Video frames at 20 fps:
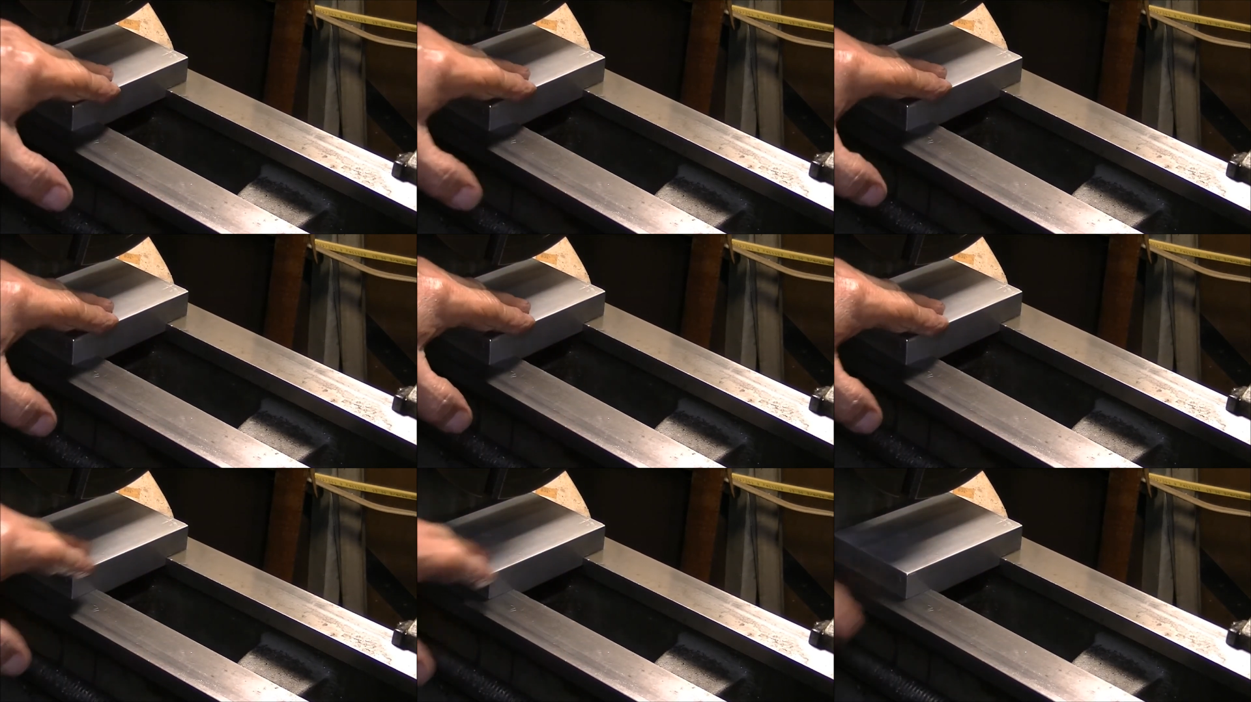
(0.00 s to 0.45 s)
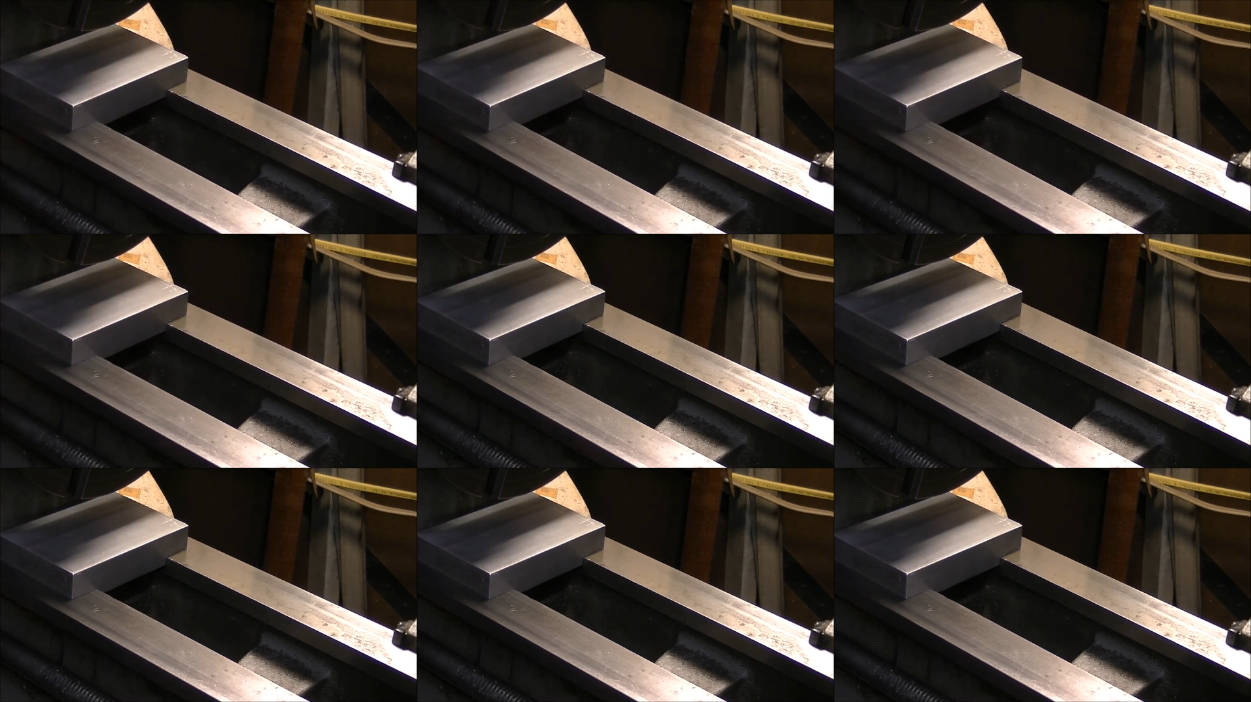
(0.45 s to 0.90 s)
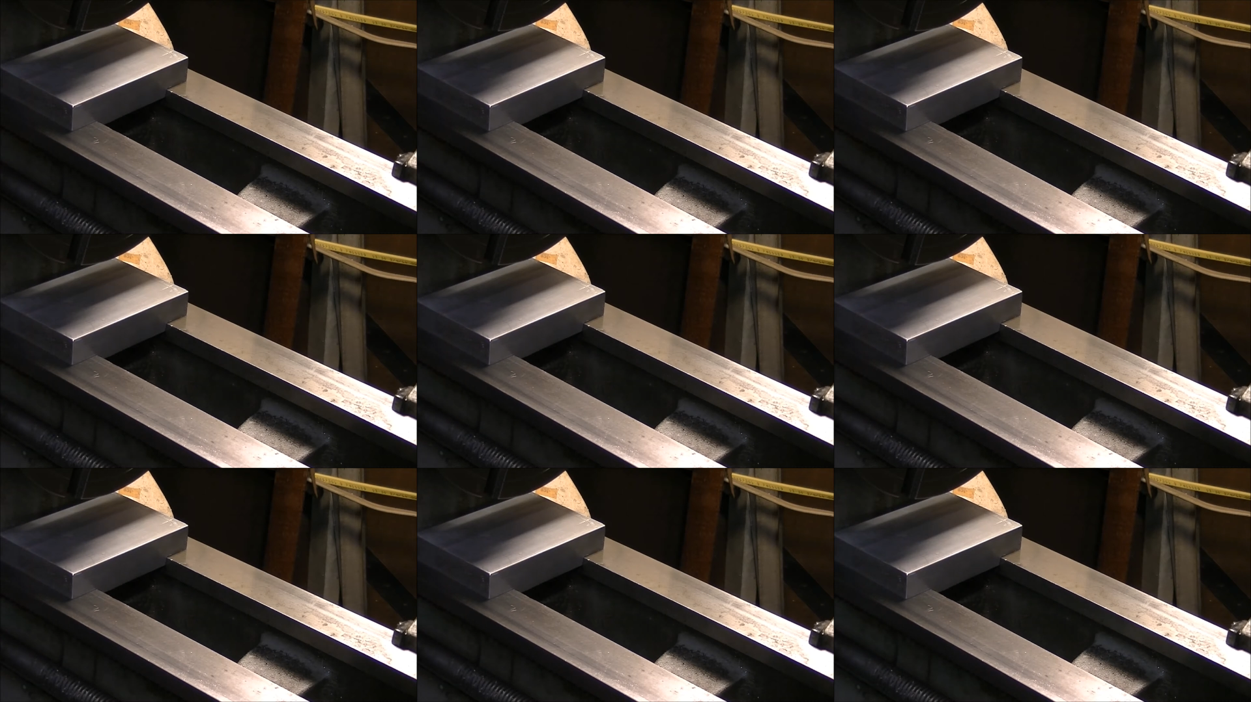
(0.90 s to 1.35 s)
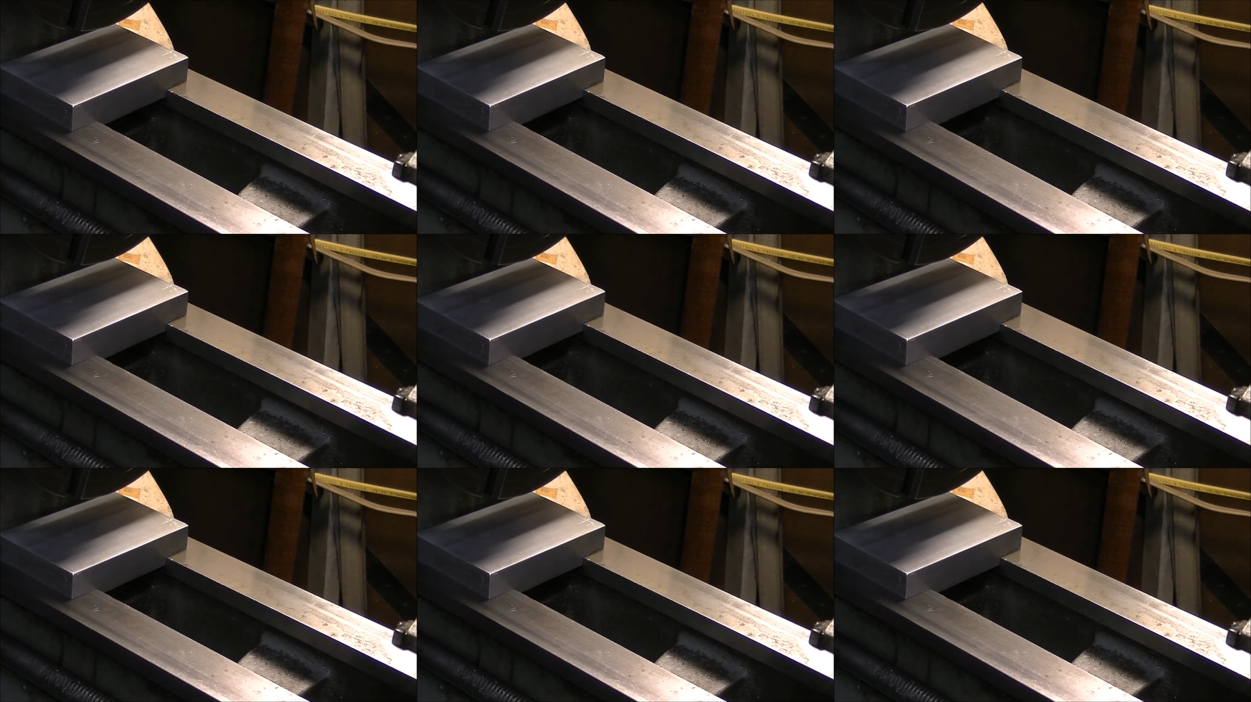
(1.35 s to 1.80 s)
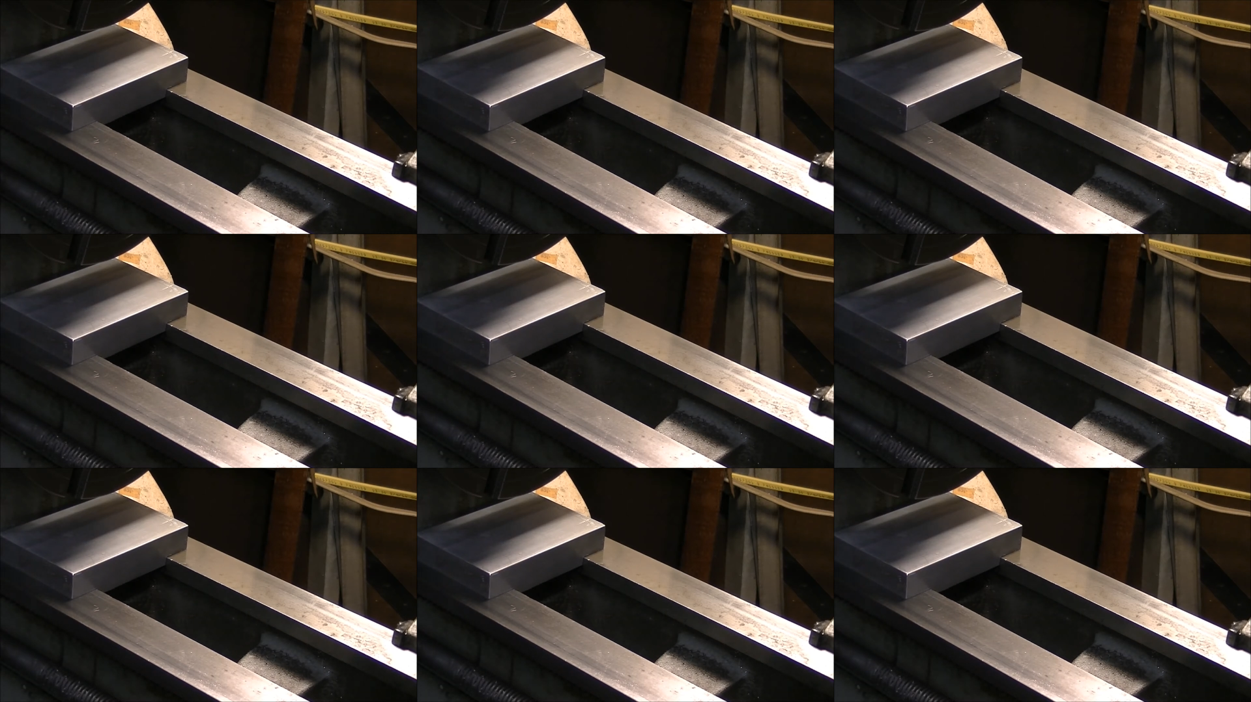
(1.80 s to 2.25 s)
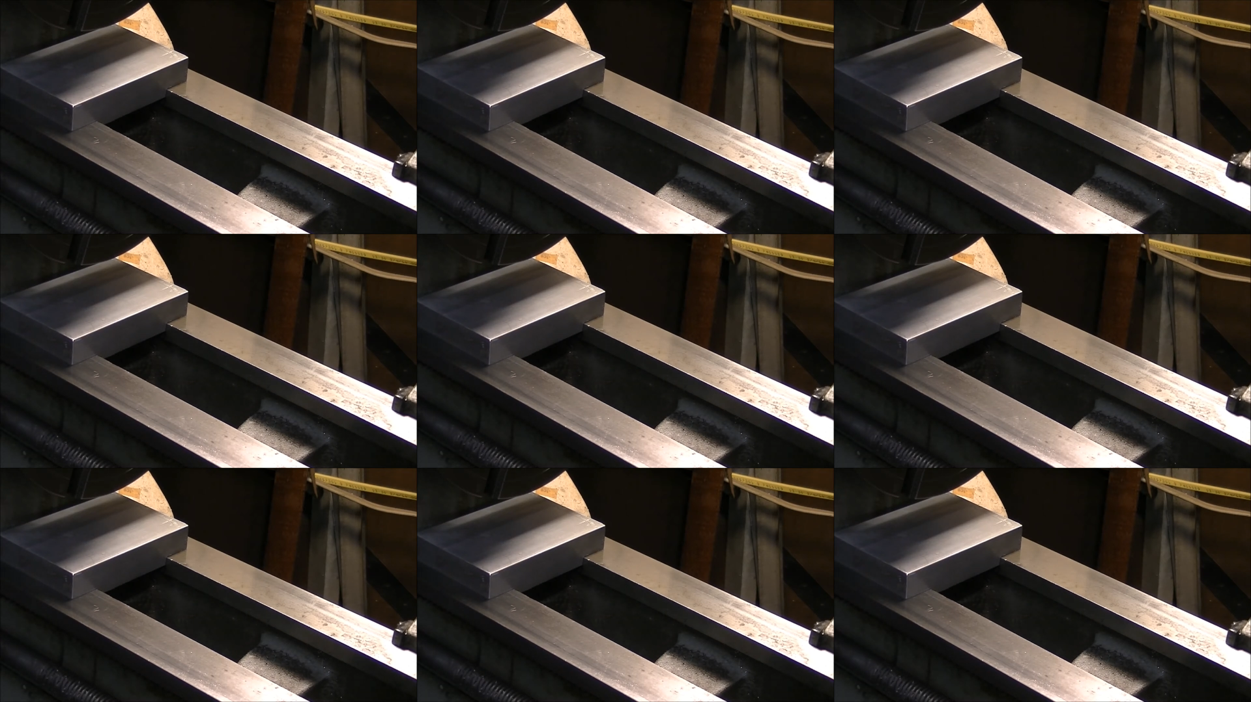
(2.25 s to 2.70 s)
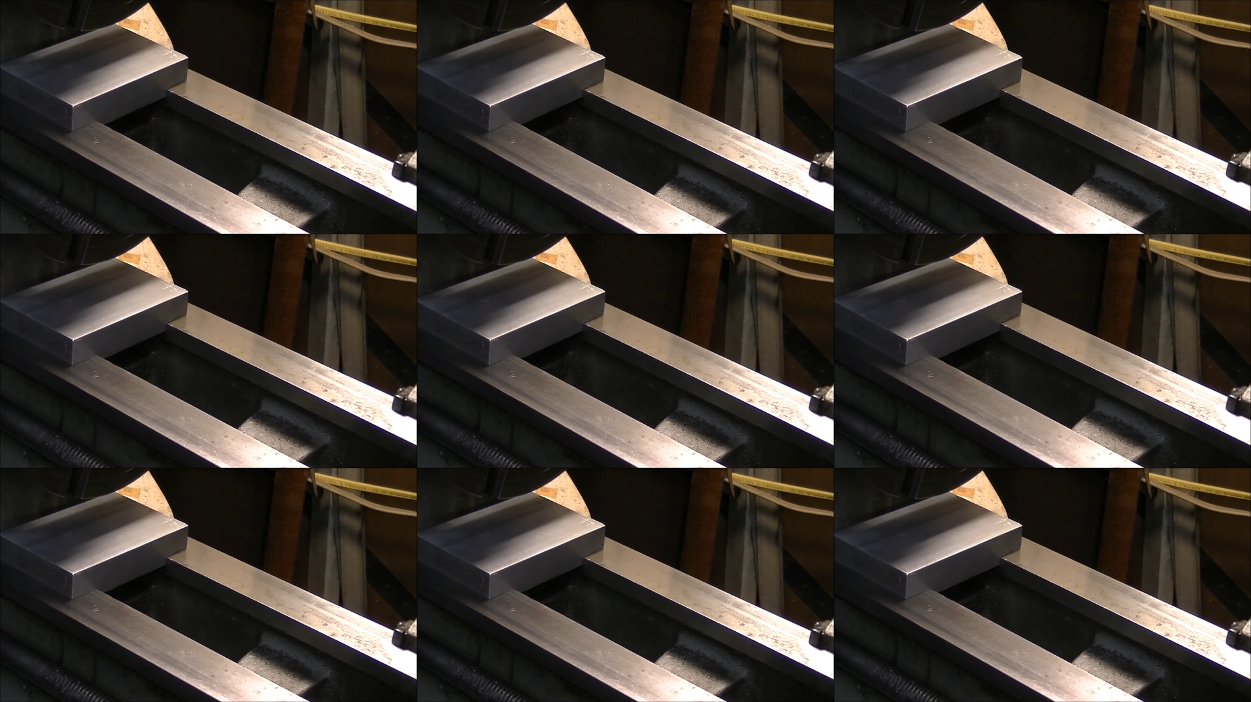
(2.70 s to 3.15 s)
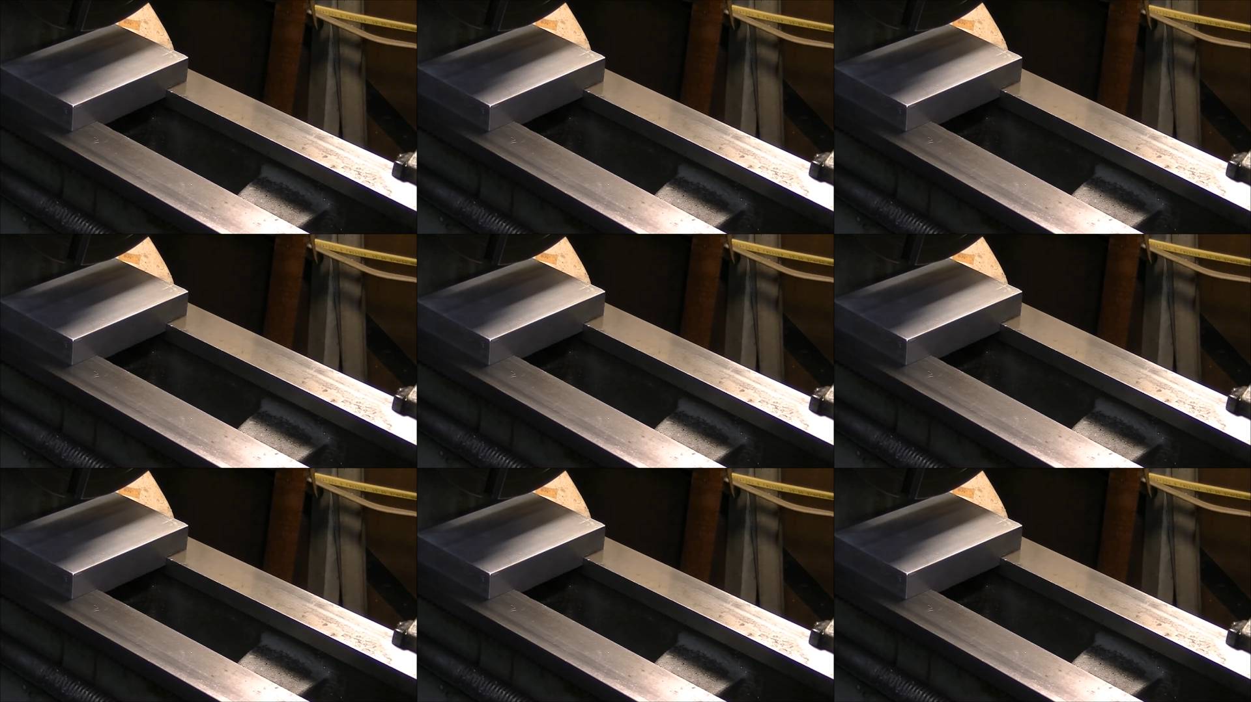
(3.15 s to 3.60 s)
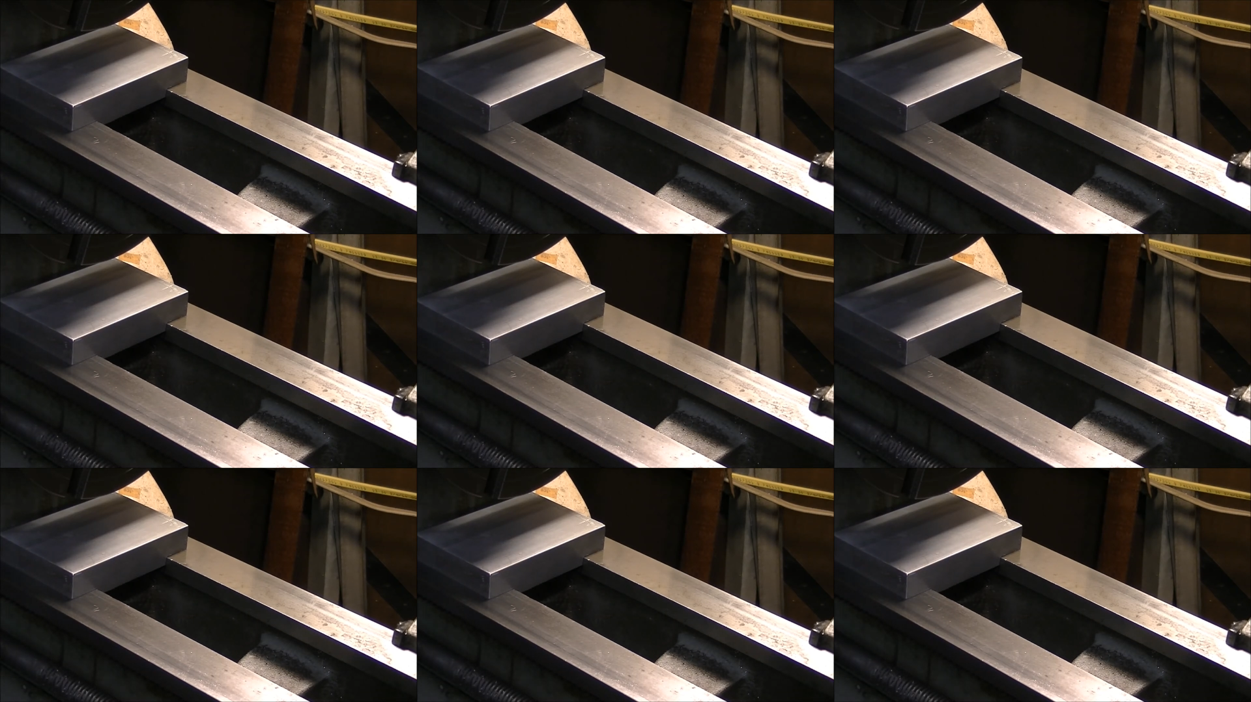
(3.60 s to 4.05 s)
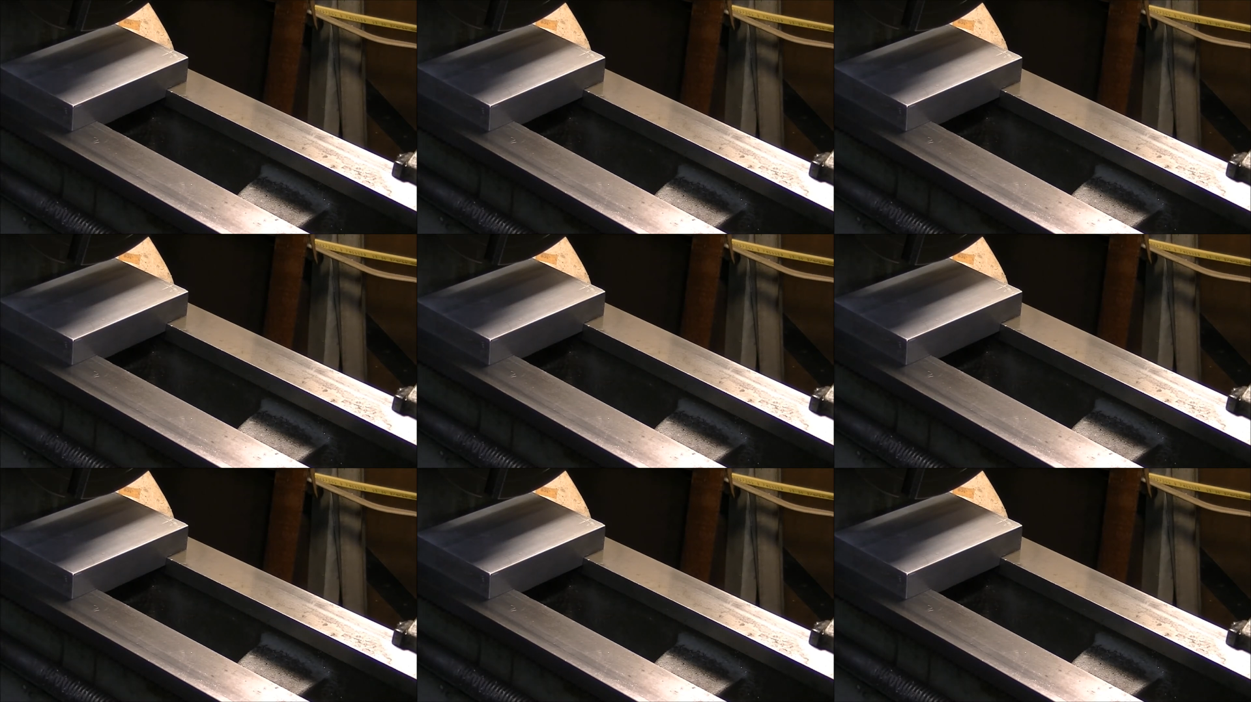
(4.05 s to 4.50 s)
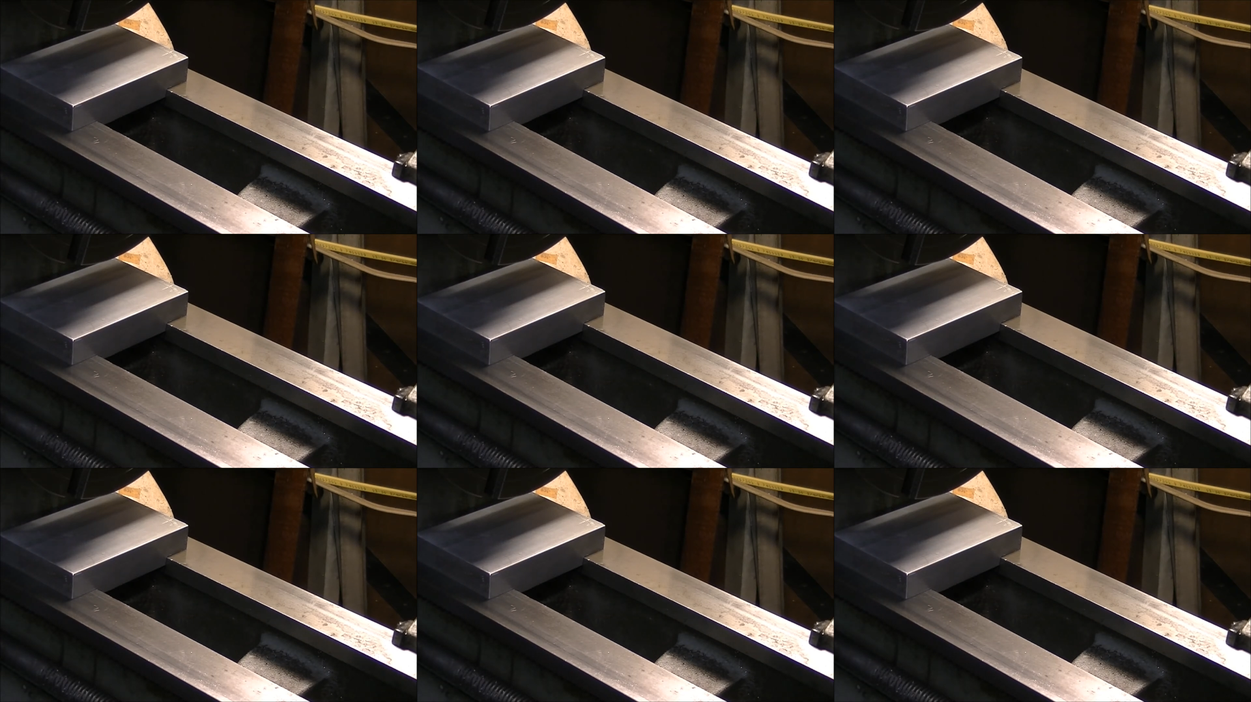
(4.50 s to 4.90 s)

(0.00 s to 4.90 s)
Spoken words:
(no speaker visible)